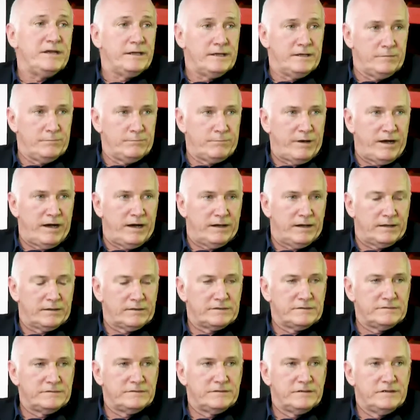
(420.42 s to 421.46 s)

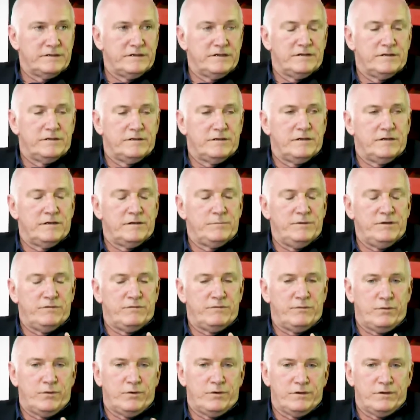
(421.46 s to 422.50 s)
impact.
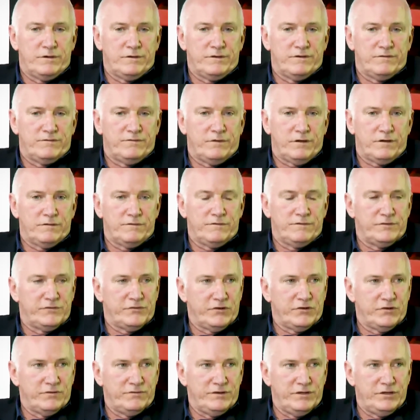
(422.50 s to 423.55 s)
Before the fall of the
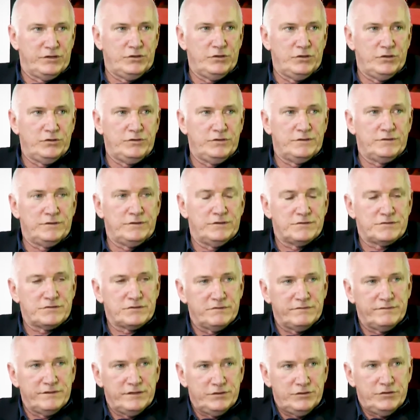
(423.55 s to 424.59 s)
Soviet Union
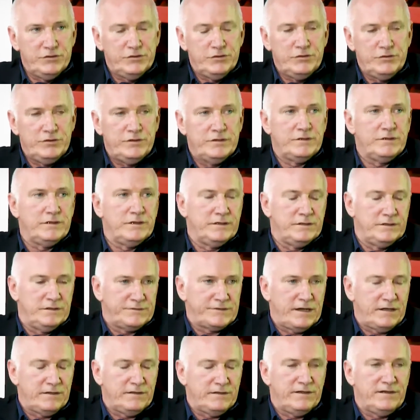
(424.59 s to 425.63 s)
and its
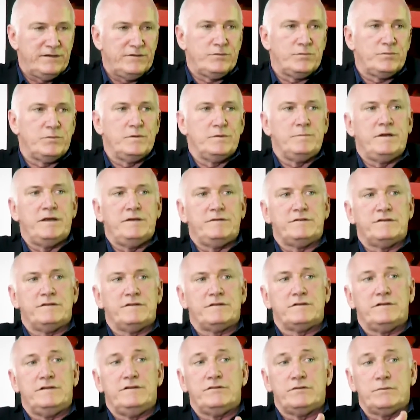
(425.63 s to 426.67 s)
allies were
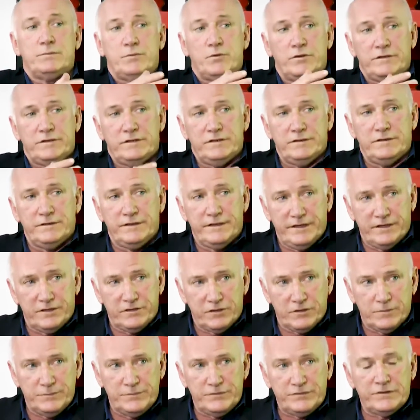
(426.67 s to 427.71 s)
basically supporting the
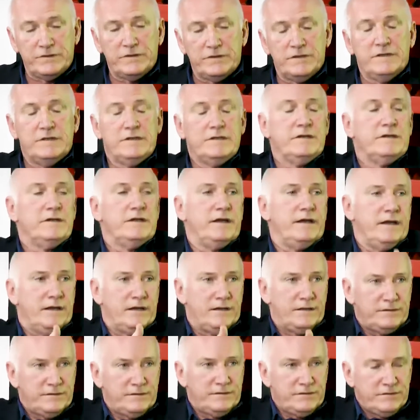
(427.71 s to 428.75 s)
Arabs,
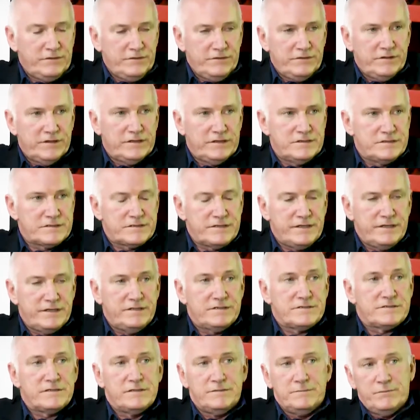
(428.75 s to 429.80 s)
and the United
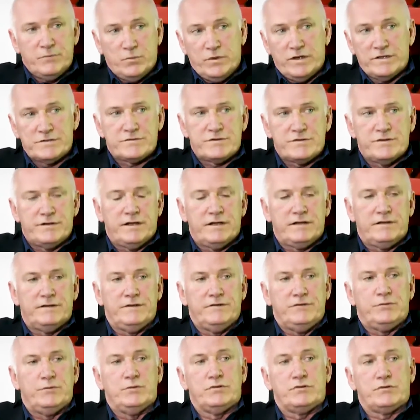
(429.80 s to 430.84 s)
States and Western allies
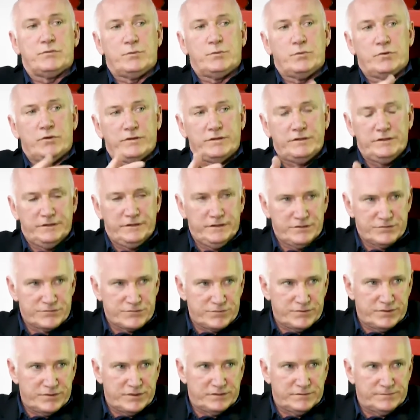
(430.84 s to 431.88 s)
who were supporting
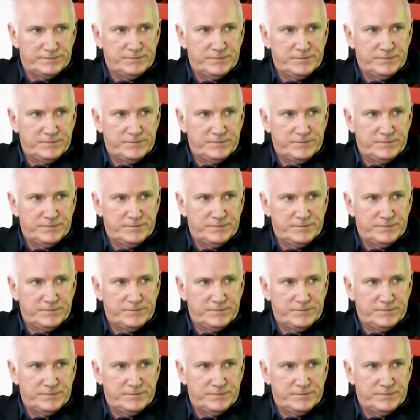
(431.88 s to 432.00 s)
Israel.